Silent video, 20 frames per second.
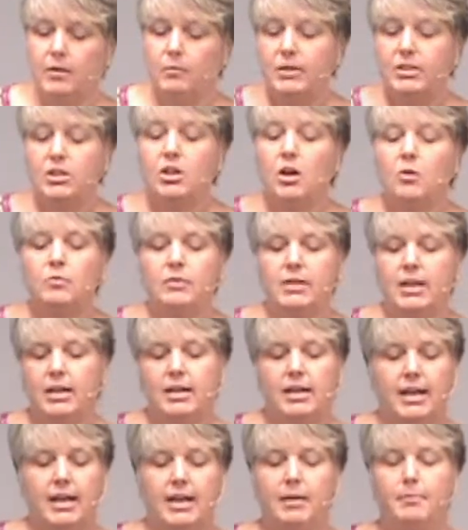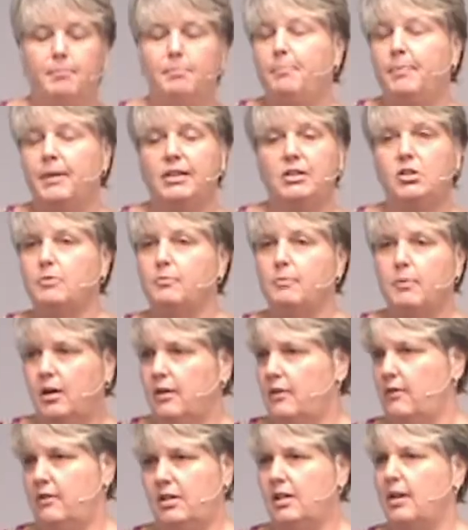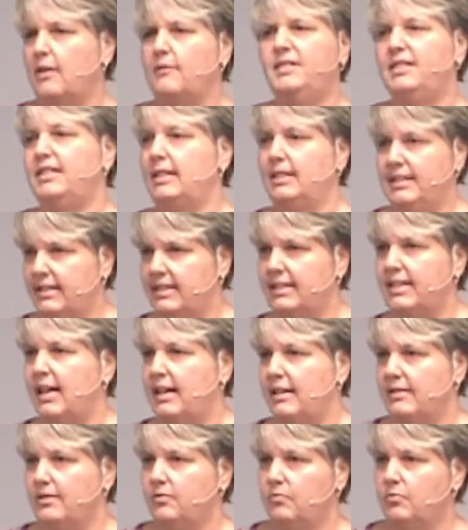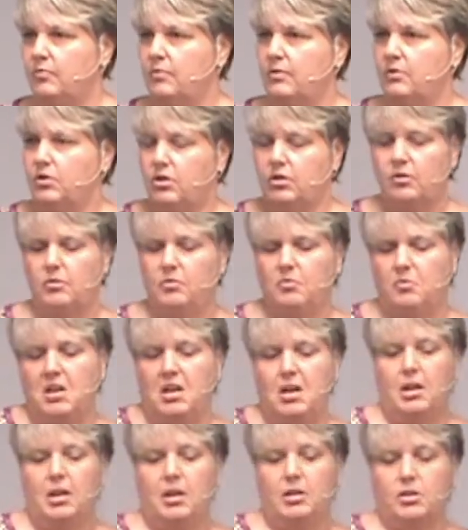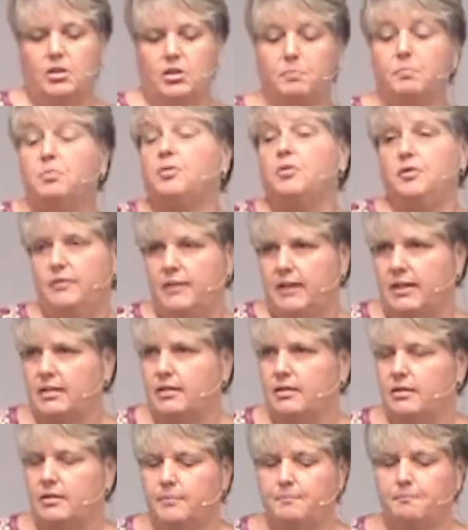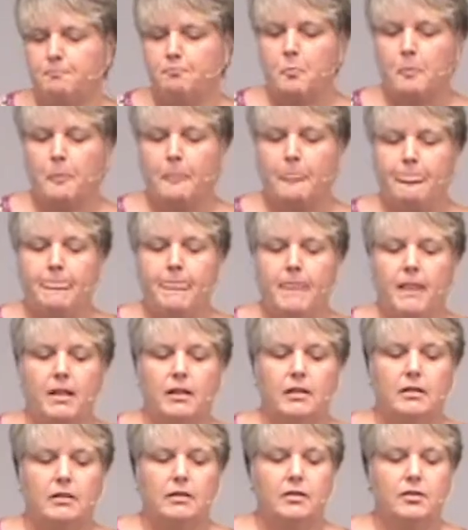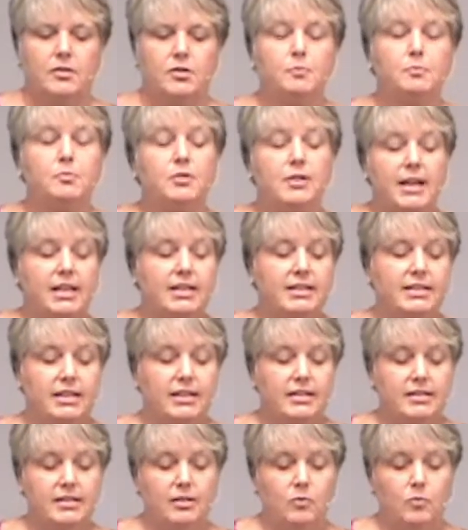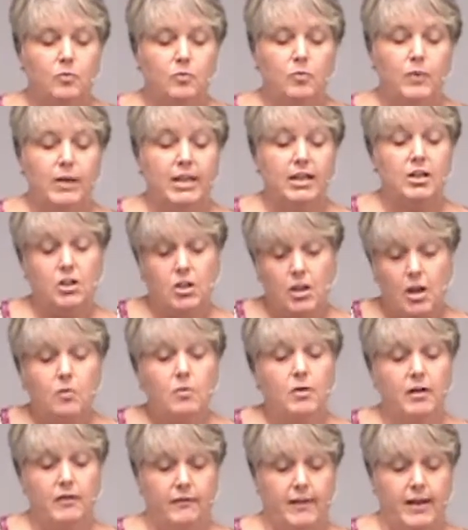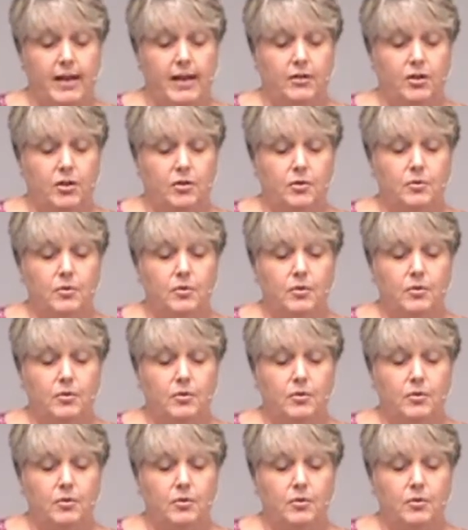we don't need any benchmark of success to prove it. So Brene says that we can know our value